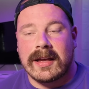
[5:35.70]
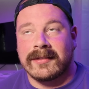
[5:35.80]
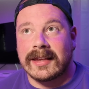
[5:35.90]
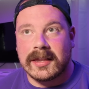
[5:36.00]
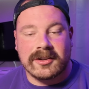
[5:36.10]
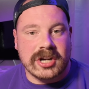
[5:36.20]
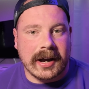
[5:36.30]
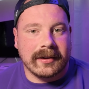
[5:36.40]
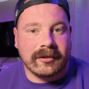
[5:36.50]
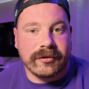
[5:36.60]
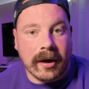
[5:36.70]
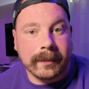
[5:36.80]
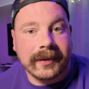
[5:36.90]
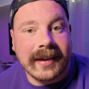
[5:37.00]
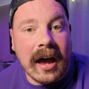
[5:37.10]
As in the Giants
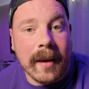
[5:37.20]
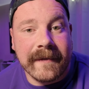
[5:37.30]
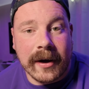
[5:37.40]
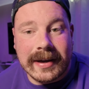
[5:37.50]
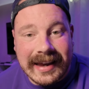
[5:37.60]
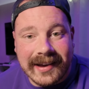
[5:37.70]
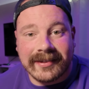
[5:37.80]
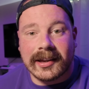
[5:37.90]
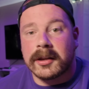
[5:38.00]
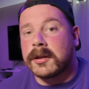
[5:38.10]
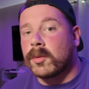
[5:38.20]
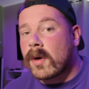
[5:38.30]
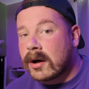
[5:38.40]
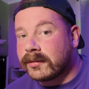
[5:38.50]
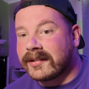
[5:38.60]
drum setup felt easier than the
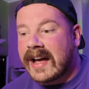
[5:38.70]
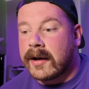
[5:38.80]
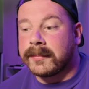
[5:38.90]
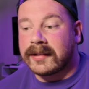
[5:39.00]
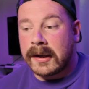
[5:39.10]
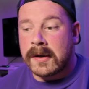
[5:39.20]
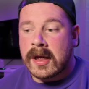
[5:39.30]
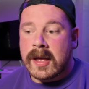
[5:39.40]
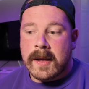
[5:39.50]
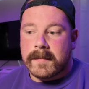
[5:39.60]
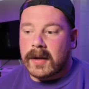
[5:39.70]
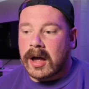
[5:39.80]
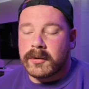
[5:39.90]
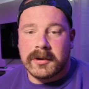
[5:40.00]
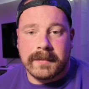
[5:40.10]
world setup. So
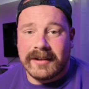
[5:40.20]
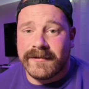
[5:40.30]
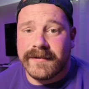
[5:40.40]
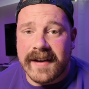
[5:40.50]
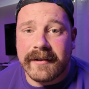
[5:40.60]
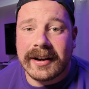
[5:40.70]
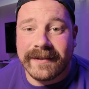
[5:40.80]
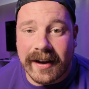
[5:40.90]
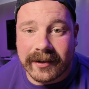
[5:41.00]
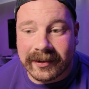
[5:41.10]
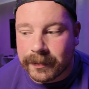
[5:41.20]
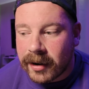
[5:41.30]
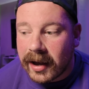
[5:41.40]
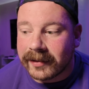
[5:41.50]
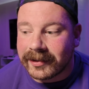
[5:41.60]
I would be very, very
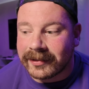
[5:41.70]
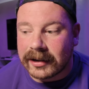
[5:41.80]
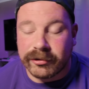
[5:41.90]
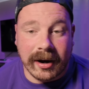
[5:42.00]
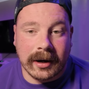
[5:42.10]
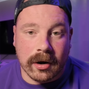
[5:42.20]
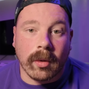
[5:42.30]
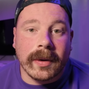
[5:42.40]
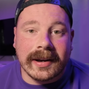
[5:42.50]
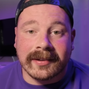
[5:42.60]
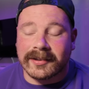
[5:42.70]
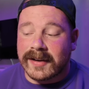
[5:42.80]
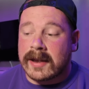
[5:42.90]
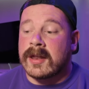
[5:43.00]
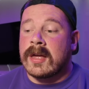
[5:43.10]
surprised to see Trey not win this
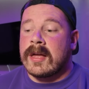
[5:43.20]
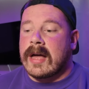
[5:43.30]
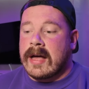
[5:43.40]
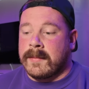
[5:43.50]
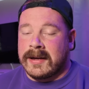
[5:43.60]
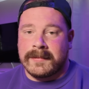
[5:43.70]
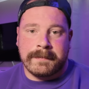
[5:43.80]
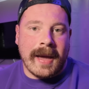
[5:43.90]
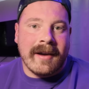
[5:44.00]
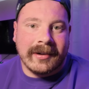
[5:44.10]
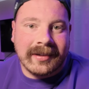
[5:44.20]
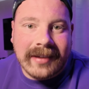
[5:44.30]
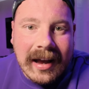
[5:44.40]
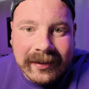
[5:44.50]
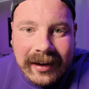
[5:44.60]
event. Bearing
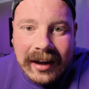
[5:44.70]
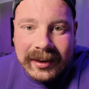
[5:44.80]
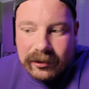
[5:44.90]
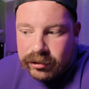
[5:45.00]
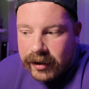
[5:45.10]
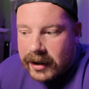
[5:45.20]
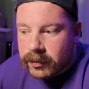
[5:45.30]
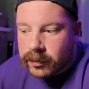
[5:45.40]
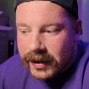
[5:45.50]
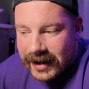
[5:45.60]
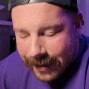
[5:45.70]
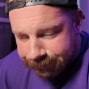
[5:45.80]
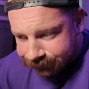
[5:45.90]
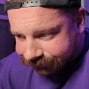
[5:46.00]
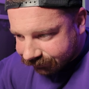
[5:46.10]
disaster. I think Trey would win that.